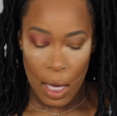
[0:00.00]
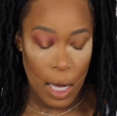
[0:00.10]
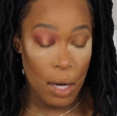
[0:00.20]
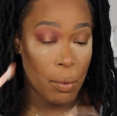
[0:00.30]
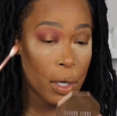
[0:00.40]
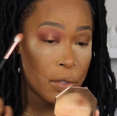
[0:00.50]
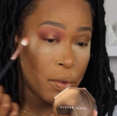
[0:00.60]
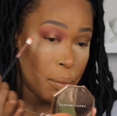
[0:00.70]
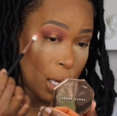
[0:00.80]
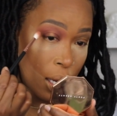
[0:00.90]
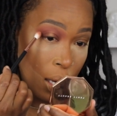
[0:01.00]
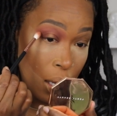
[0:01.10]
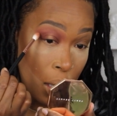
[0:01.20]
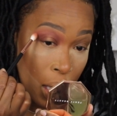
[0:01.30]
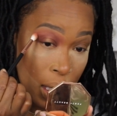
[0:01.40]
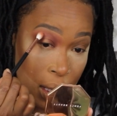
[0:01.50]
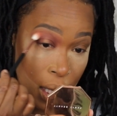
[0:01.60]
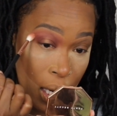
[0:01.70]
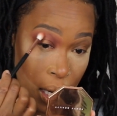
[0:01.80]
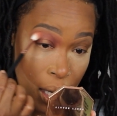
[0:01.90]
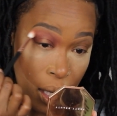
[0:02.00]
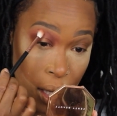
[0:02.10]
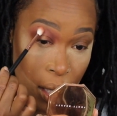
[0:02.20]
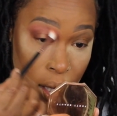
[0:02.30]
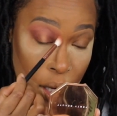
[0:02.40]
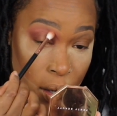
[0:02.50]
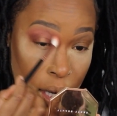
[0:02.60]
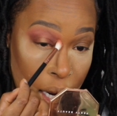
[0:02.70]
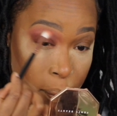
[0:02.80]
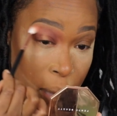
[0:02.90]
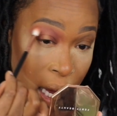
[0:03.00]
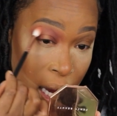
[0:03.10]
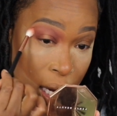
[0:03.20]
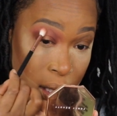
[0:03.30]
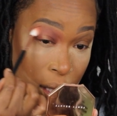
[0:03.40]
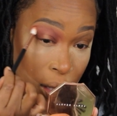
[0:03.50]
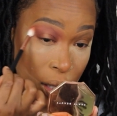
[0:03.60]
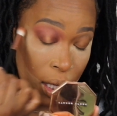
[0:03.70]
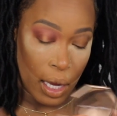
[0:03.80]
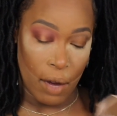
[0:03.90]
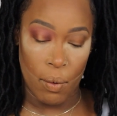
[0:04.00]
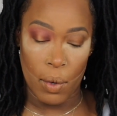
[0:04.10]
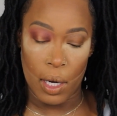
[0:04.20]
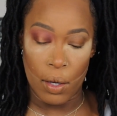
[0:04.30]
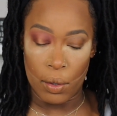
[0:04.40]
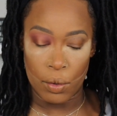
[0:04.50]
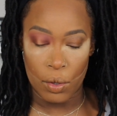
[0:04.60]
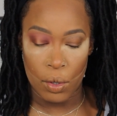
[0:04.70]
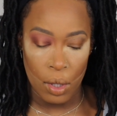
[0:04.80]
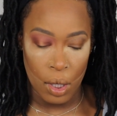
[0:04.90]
And it works for me. It's not, you're not paid to look like everyone else.